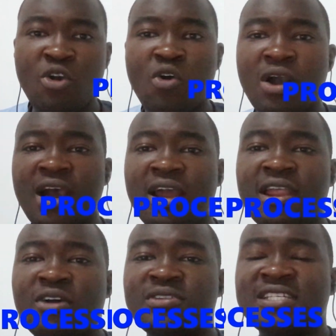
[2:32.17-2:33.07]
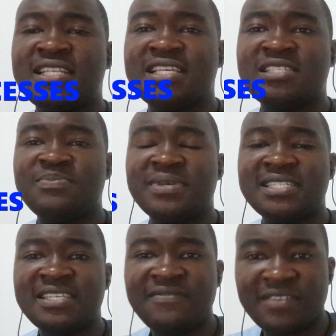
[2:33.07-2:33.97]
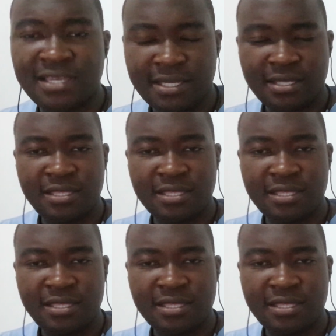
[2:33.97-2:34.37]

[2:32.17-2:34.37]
or carry out certain specific